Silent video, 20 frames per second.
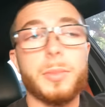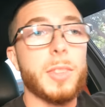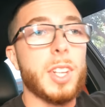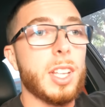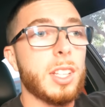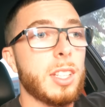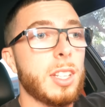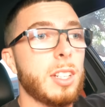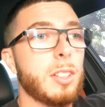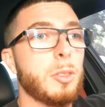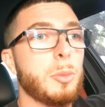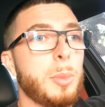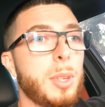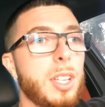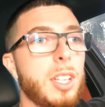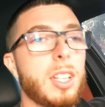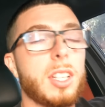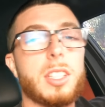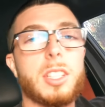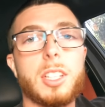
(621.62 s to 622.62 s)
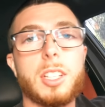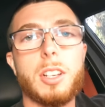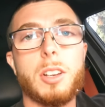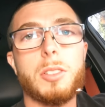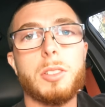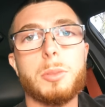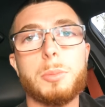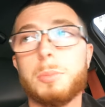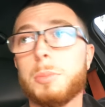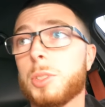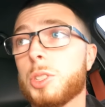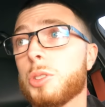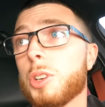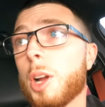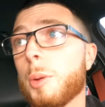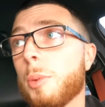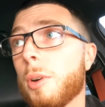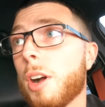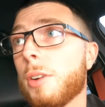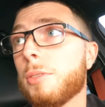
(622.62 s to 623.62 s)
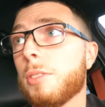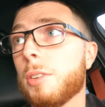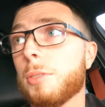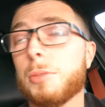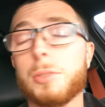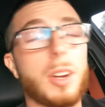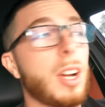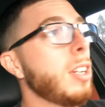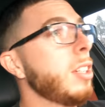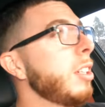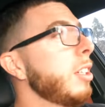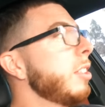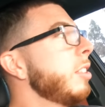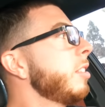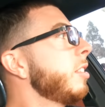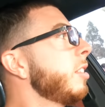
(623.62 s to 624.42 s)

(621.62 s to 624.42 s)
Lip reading: and then it'll be good to go to drop off on Friday.